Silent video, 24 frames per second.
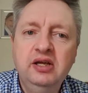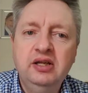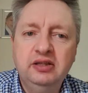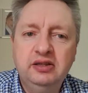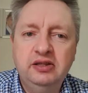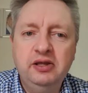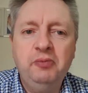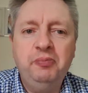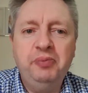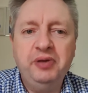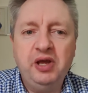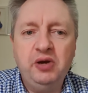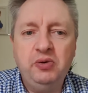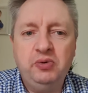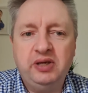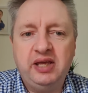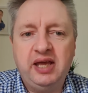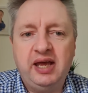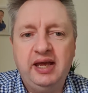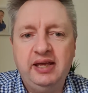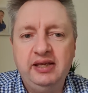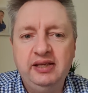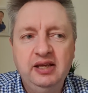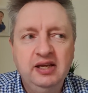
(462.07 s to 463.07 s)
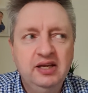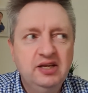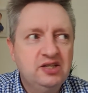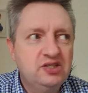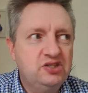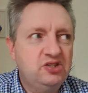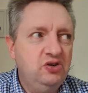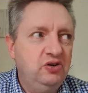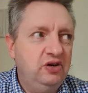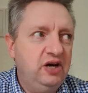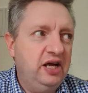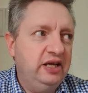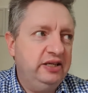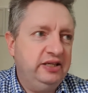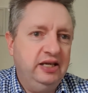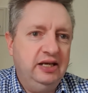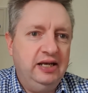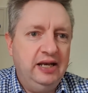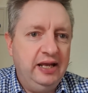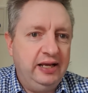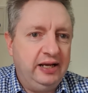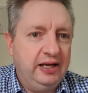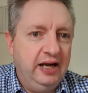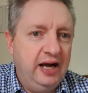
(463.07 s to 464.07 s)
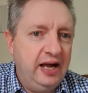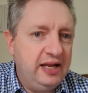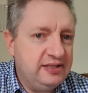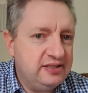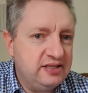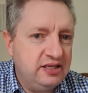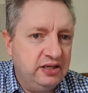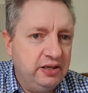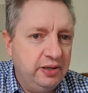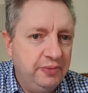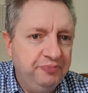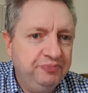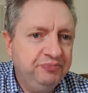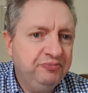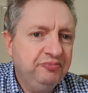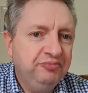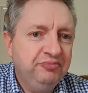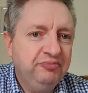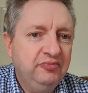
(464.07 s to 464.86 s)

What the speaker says: They'll be okay. It's not like you're neglecting them.